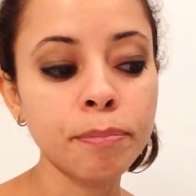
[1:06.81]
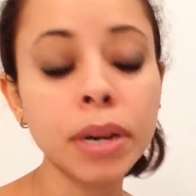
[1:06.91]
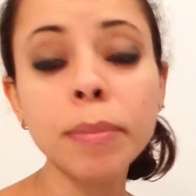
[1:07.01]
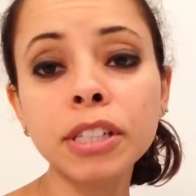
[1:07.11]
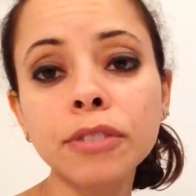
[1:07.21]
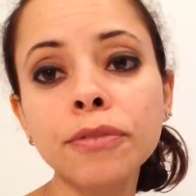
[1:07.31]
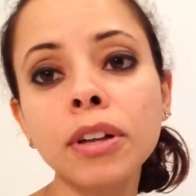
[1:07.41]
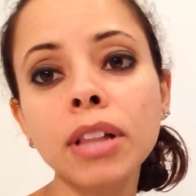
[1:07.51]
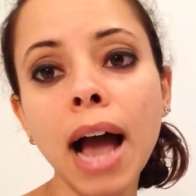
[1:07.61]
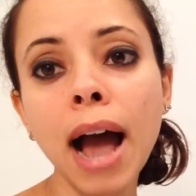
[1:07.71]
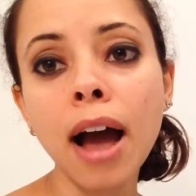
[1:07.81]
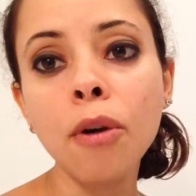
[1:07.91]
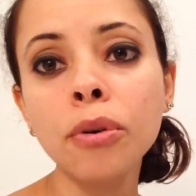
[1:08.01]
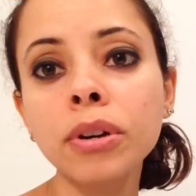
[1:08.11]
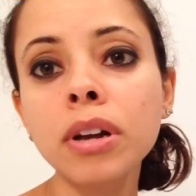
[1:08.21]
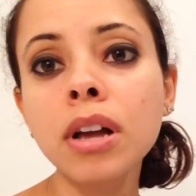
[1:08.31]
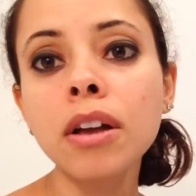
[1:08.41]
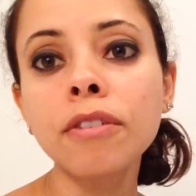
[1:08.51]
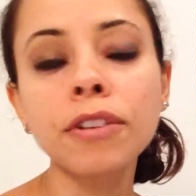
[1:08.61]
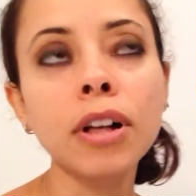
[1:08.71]
pretty much fill out
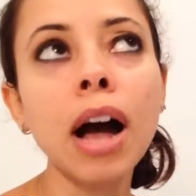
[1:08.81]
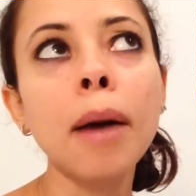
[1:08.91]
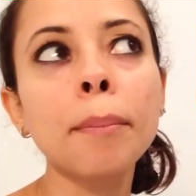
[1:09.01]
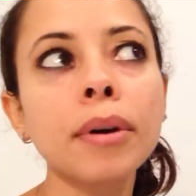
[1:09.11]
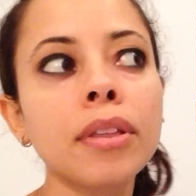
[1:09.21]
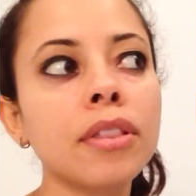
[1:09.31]
fill up